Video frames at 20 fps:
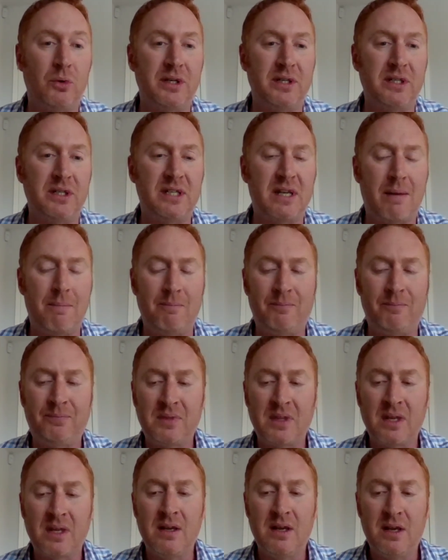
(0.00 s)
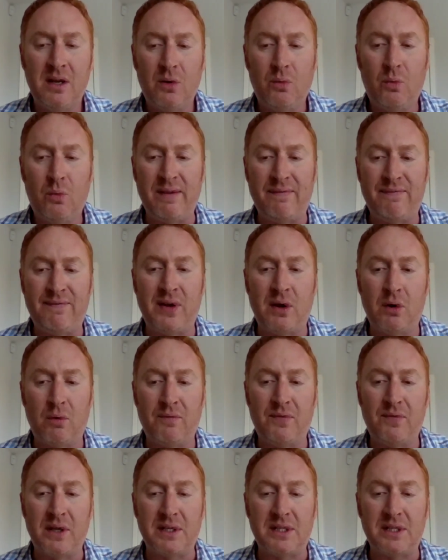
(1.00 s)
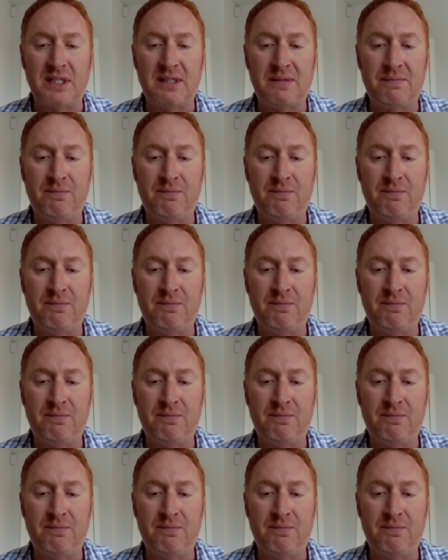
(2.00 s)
And we feel that